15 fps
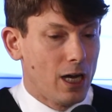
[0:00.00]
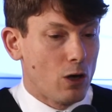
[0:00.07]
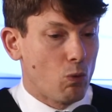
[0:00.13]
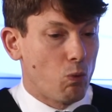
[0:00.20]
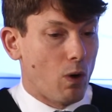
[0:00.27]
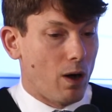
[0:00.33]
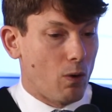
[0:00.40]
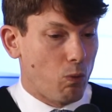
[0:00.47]

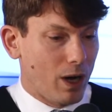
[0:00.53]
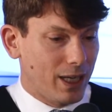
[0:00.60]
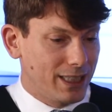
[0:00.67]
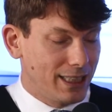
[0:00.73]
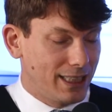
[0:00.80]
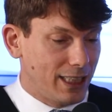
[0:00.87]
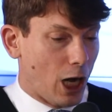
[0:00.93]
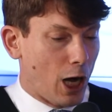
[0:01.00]
what
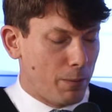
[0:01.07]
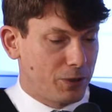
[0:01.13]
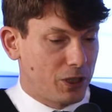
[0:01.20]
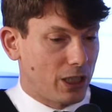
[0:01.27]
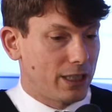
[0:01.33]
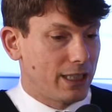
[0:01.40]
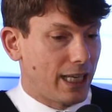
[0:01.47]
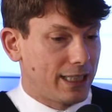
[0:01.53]
is the
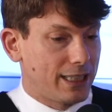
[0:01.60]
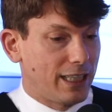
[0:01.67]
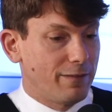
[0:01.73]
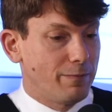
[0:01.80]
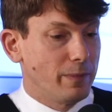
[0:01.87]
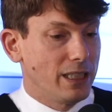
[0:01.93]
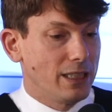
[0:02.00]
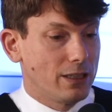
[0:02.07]
option that
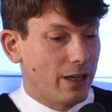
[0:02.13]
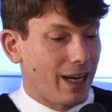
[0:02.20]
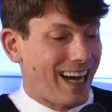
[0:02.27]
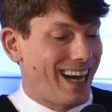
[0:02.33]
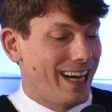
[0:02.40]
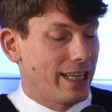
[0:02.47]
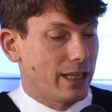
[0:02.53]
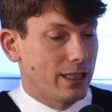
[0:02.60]
give me the
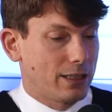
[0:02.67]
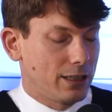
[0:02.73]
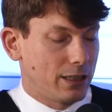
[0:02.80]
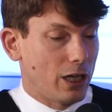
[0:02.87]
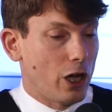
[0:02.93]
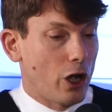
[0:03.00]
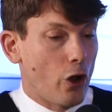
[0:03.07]
highest